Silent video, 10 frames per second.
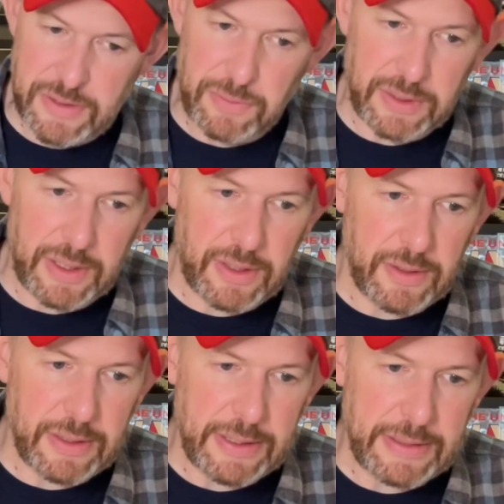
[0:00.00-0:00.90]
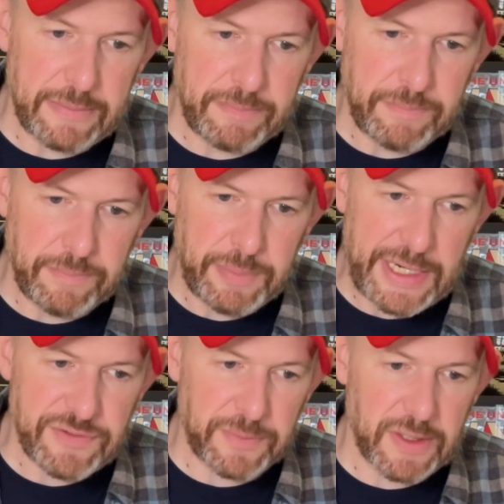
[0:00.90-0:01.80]
only
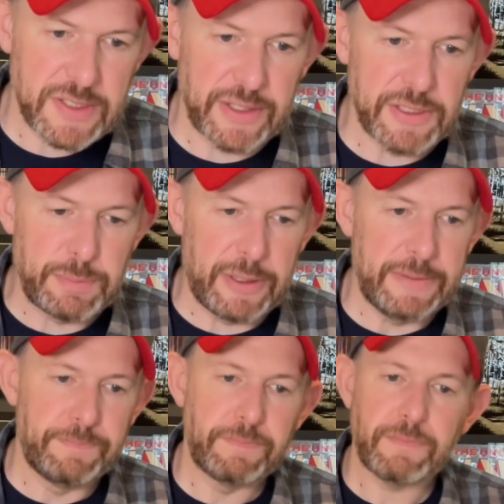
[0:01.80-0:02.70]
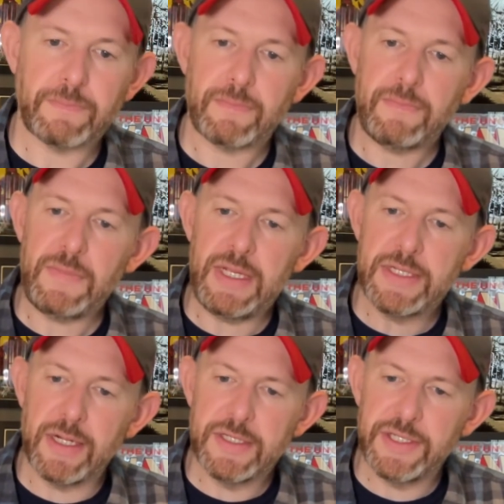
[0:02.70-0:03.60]
page from Gunslinger Spawn.
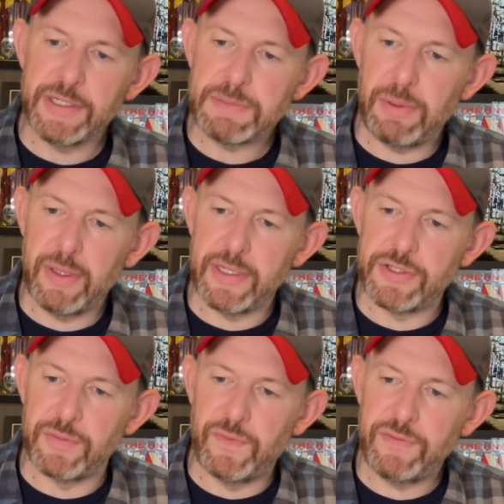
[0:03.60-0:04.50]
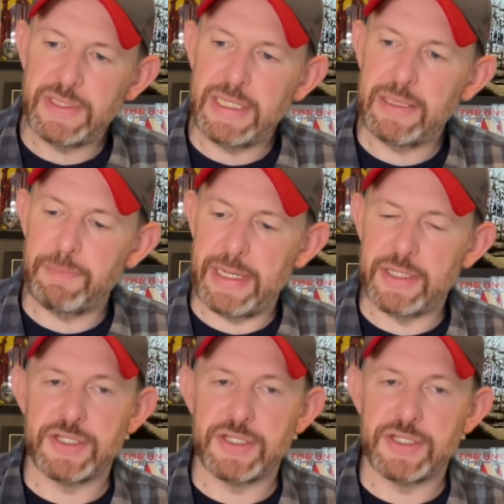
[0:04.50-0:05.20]
It's Gunslinger Spawn issue 15, page